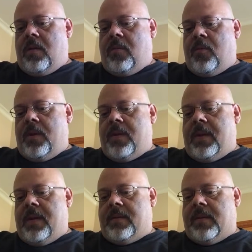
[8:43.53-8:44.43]
I'm going to run the
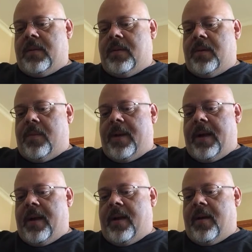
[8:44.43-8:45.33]
Delta 2 at
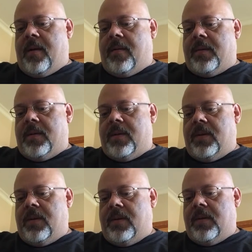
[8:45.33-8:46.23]
about
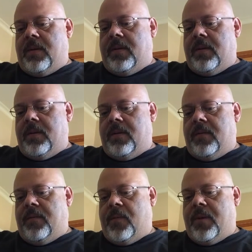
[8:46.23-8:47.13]

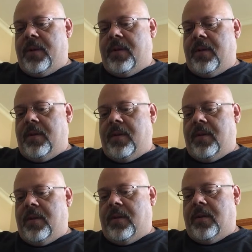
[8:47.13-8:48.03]

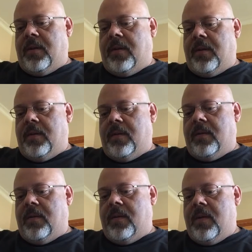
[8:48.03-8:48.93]
40,
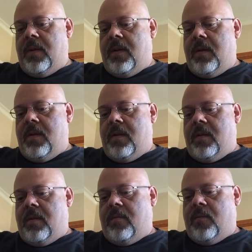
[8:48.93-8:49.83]

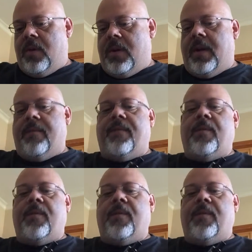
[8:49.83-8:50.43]
run it at